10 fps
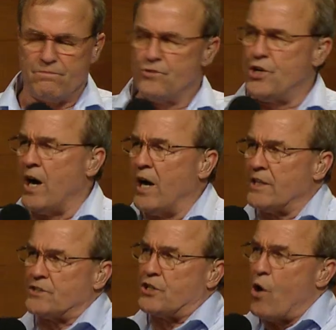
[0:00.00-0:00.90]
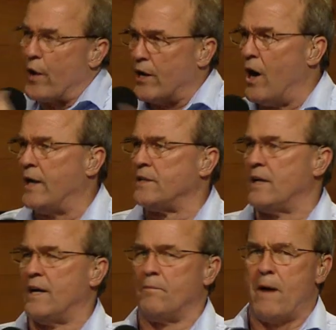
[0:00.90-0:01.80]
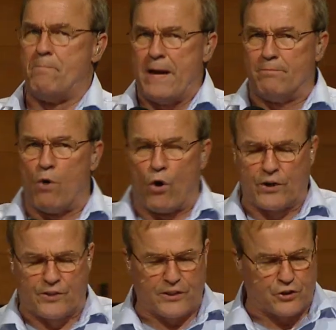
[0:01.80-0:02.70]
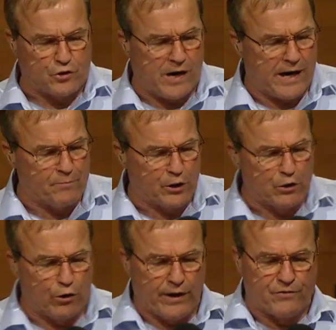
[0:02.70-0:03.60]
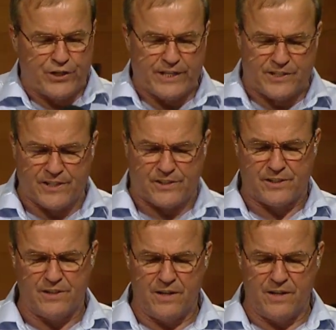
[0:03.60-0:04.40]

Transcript: John's going on a, a, bit more to describe the glory of Jesus.